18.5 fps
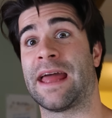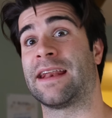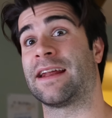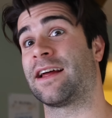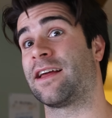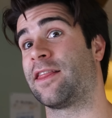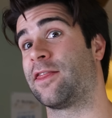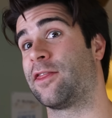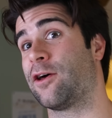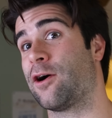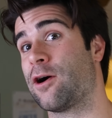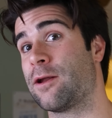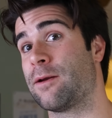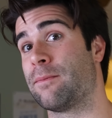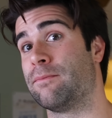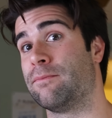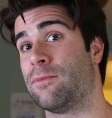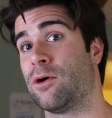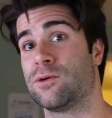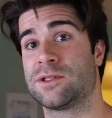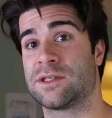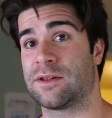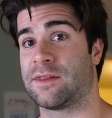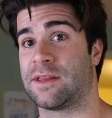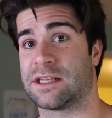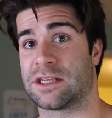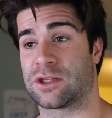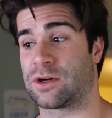And I thought
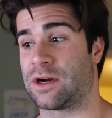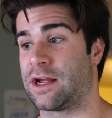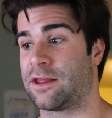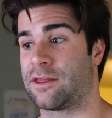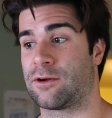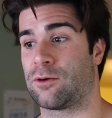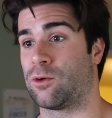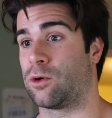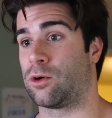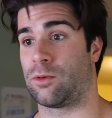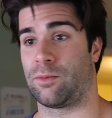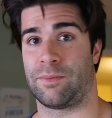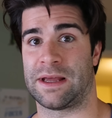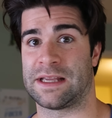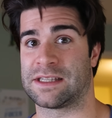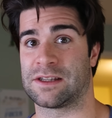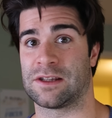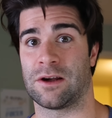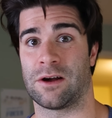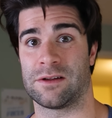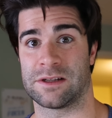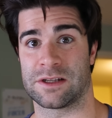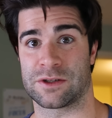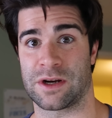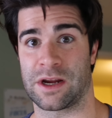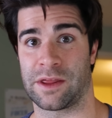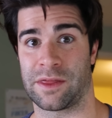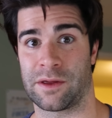most of the strength, or basically all the
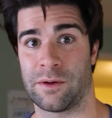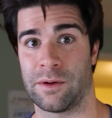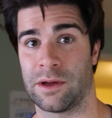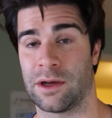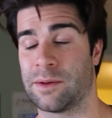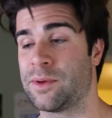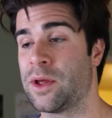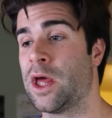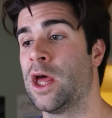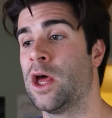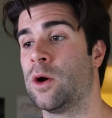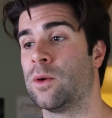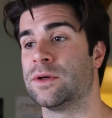strength going up,